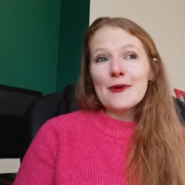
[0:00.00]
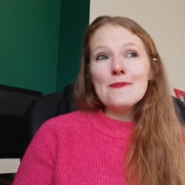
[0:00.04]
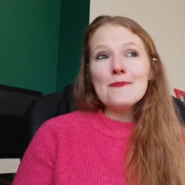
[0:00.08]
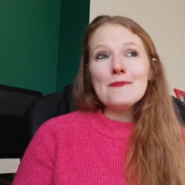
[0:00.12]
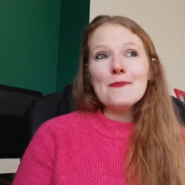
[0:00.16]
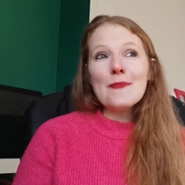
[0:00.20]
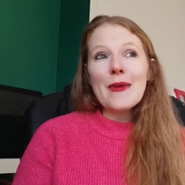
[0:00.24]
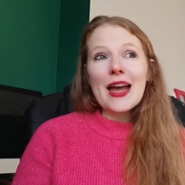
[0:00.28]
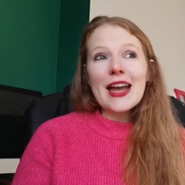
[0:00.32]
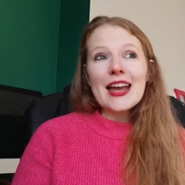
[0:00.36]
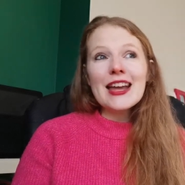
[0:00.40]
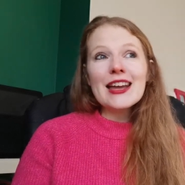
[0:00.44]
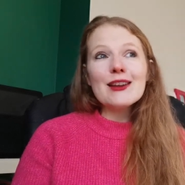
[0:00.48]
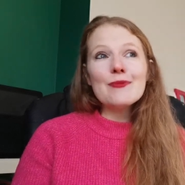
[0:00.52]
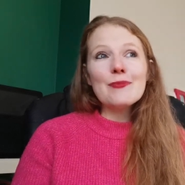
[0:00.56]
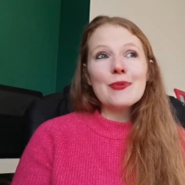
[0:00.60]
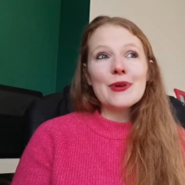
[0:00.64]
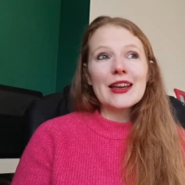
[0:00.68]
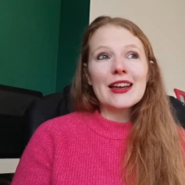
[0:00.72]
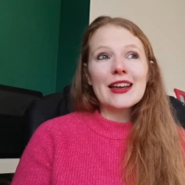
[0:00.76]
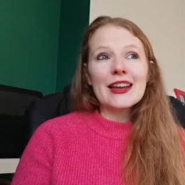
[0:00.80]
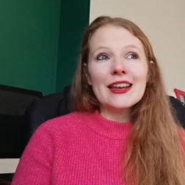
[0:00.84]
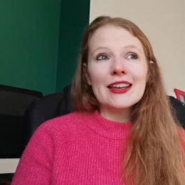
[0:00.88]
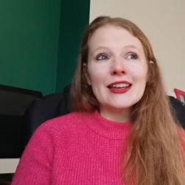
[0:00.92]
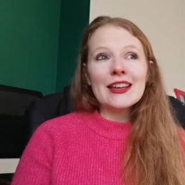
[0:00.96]
And
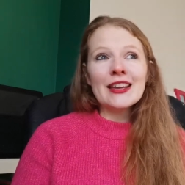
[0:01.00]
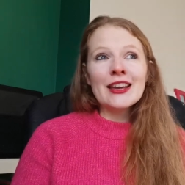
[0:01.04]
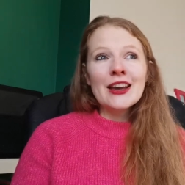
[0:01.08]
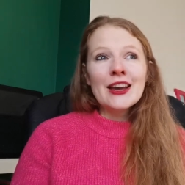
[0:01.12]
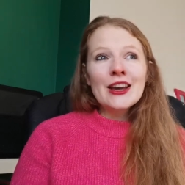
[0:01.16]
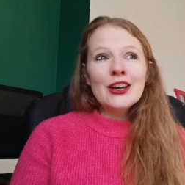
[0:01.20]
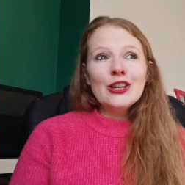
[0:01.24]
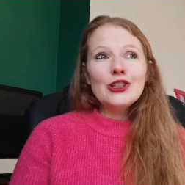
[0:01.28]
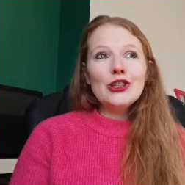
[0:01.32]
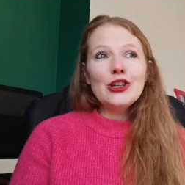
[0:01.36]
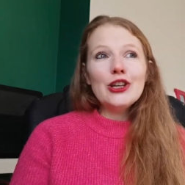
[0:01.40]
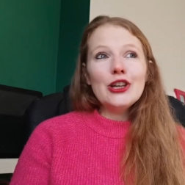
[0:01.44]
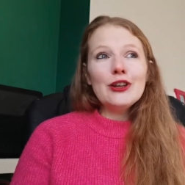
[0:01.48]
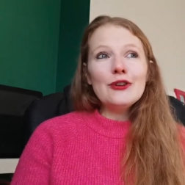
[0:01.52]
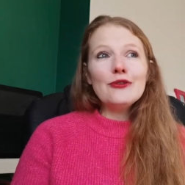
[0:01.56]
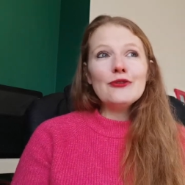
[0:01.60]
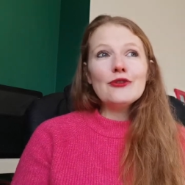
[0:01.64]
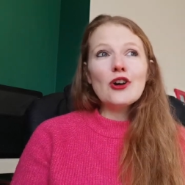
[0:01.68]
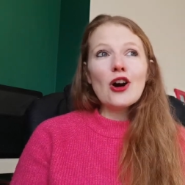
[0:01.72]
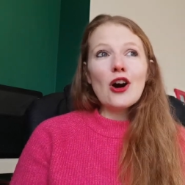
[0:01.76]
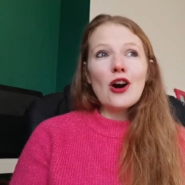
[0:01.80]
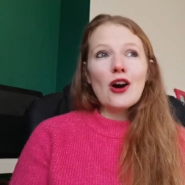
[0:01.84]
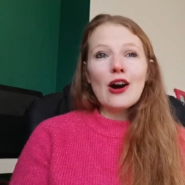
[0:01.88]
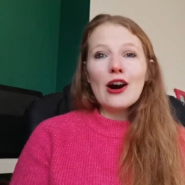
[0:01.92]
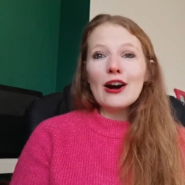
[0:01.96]
maybe
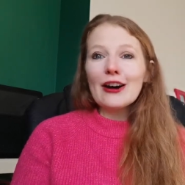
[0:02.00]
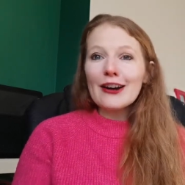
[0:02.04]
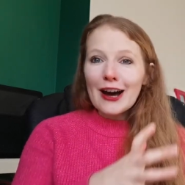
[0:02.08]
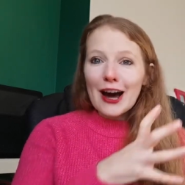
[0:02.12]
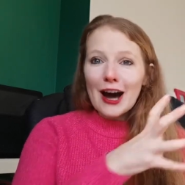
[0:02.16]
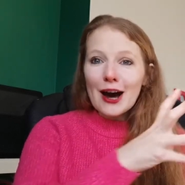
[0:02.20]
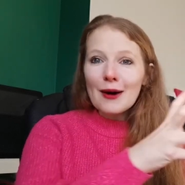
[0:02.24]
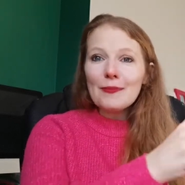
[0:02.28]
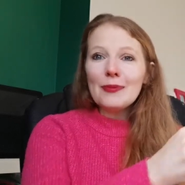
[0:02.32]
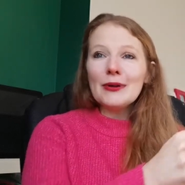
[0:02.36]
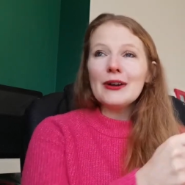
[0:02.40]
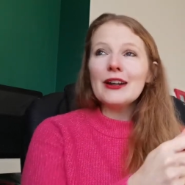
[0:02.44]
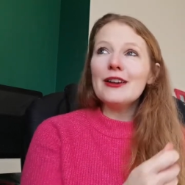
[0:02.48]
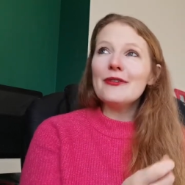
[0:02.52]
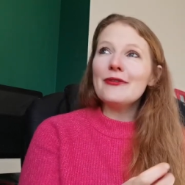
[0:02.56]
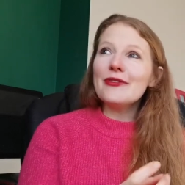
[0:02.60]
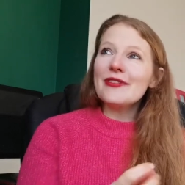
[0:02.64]
you've got a couple